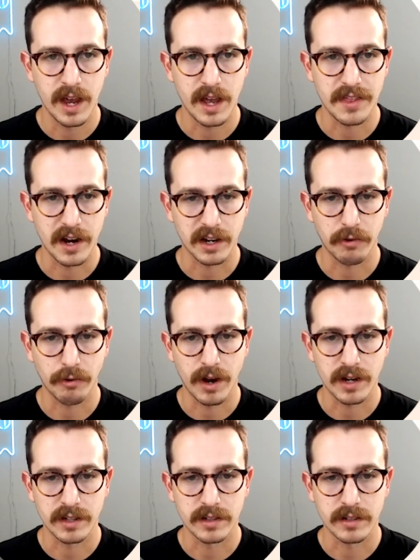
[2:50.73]
And then I
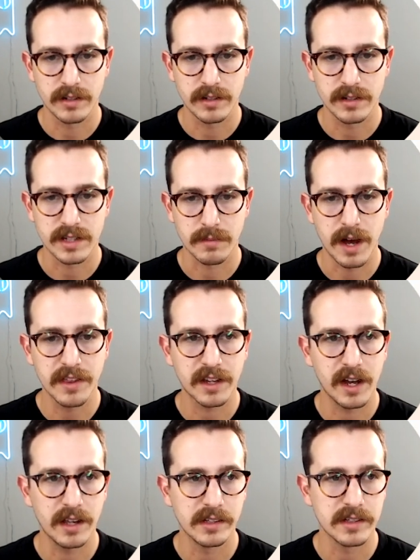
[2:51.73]
created some other
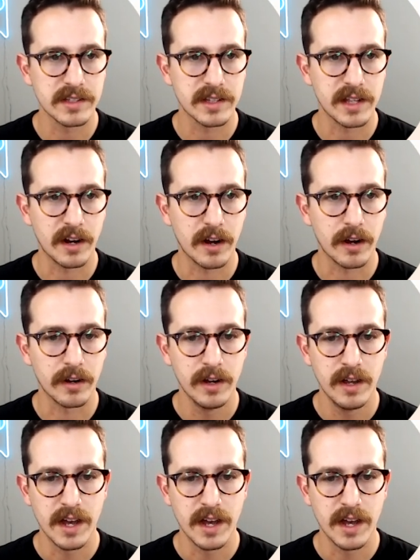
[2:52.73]
colors that are